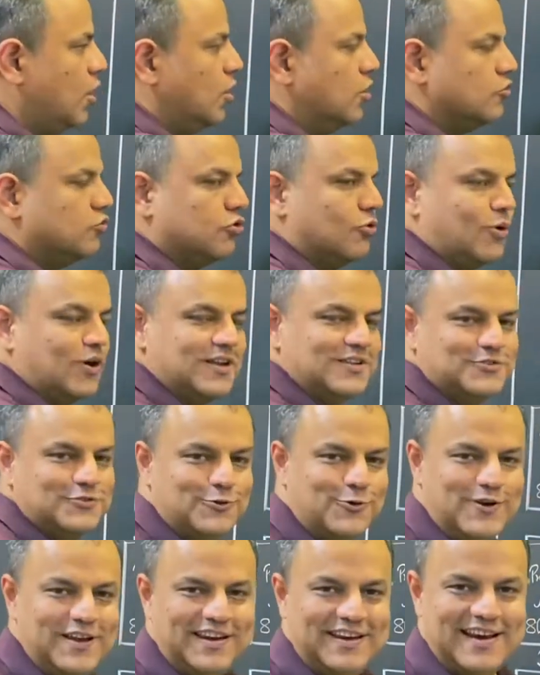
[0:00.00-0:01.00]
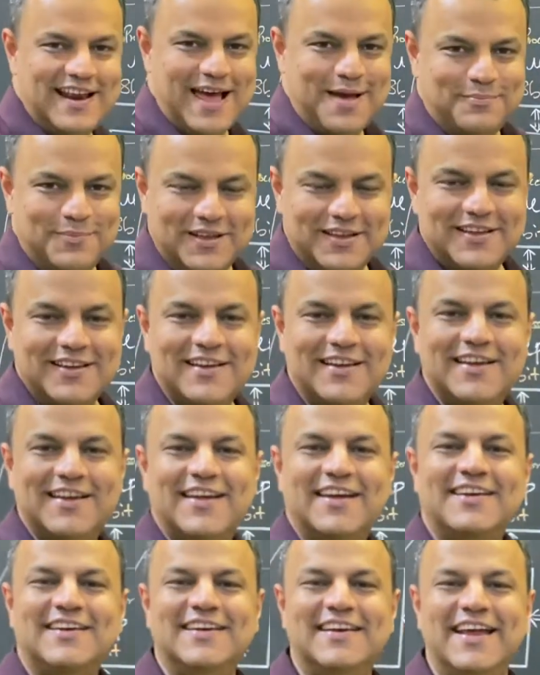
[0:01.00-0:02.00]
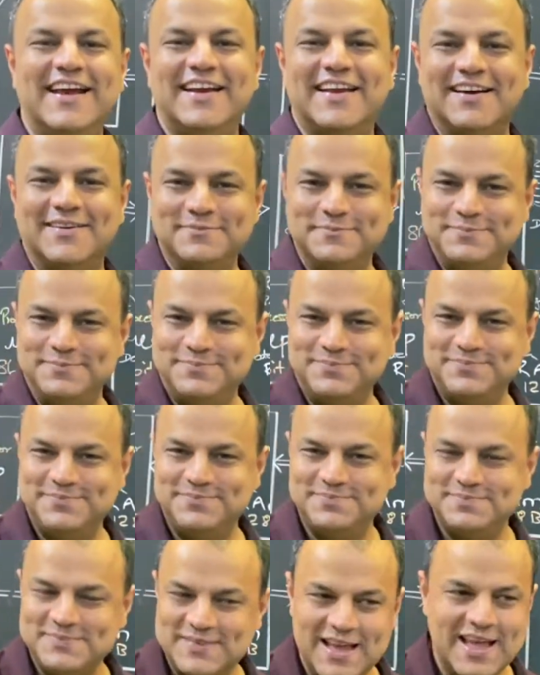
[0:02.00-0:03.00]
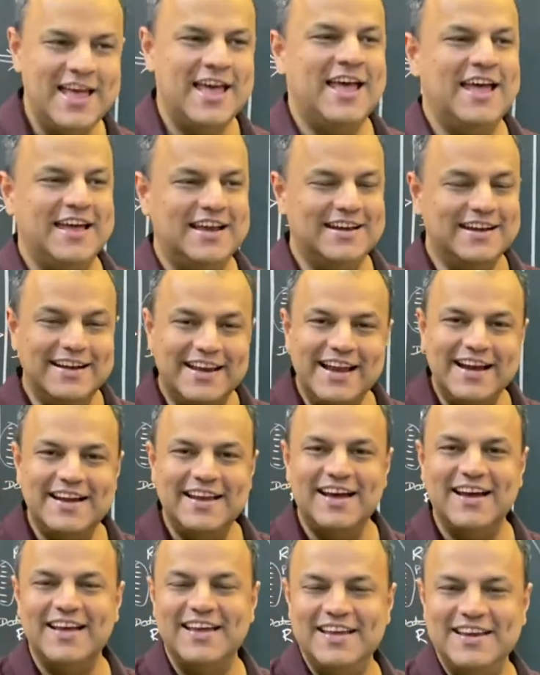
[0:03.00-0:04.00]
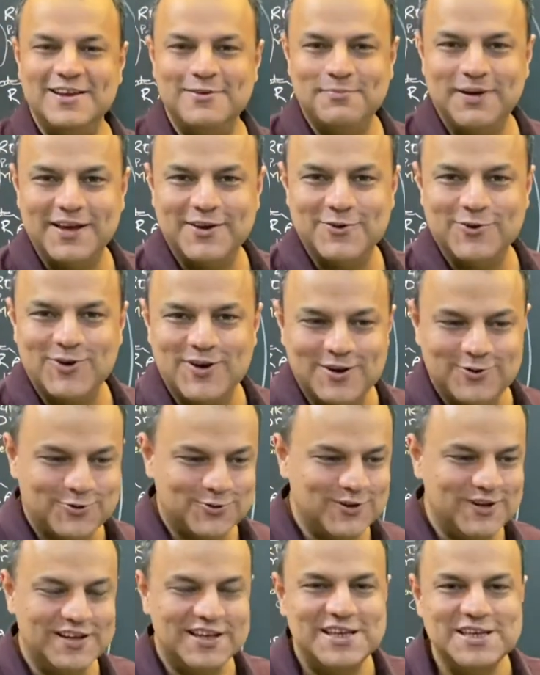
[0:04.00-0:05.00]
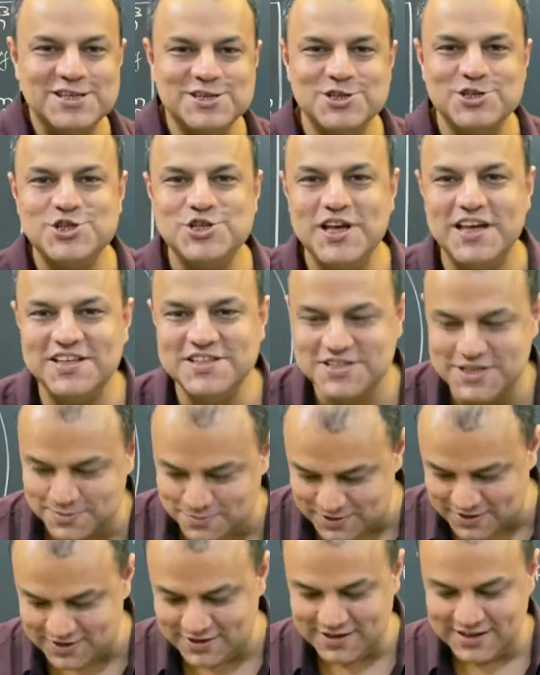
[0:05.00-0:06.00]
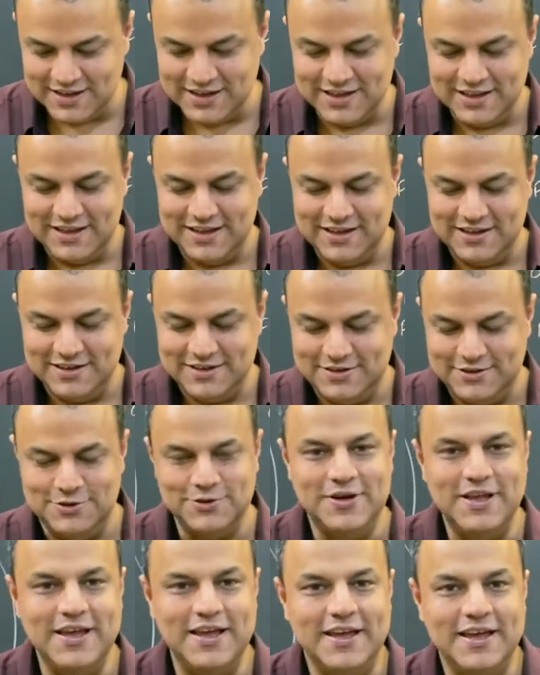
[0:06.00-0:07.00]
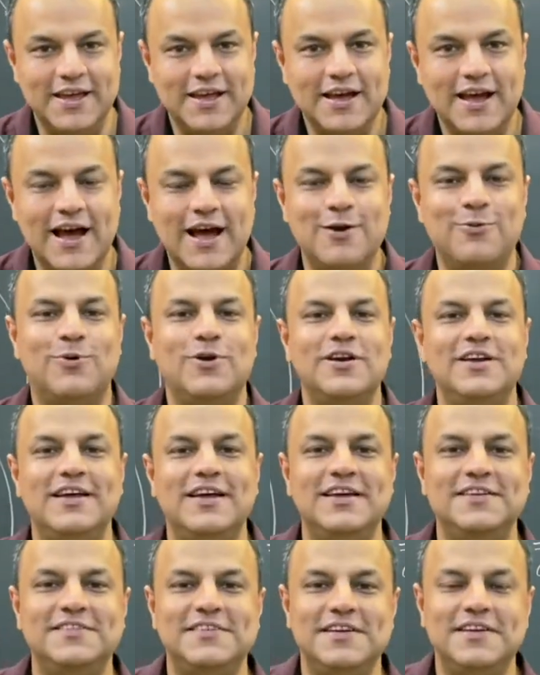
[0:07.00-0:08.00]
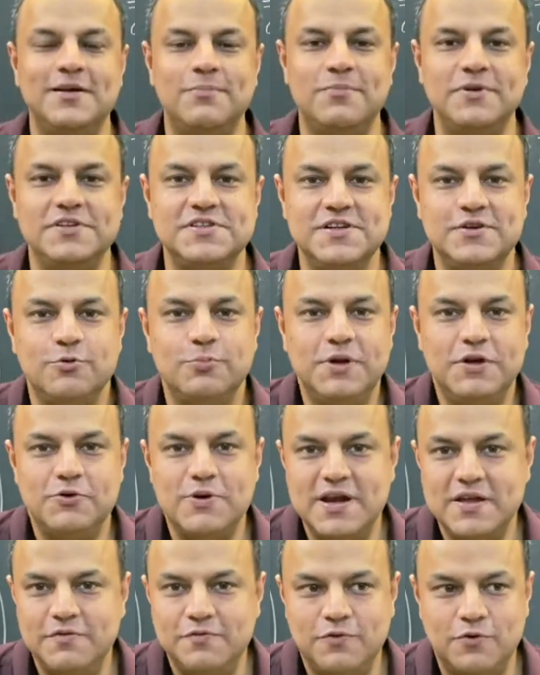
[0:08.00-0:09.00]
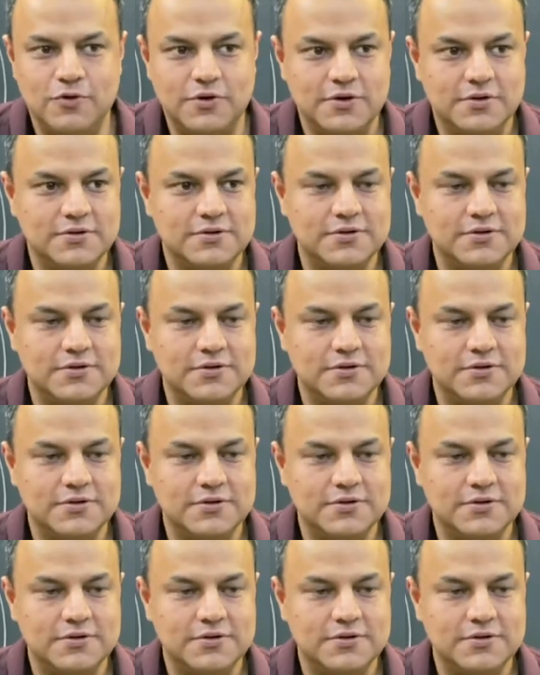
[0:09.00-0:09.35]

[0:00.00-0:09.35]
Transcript: So what is stored in RAM? Data. Data in a microcontroller is changeable. Today, I want the AC temperature to be 24.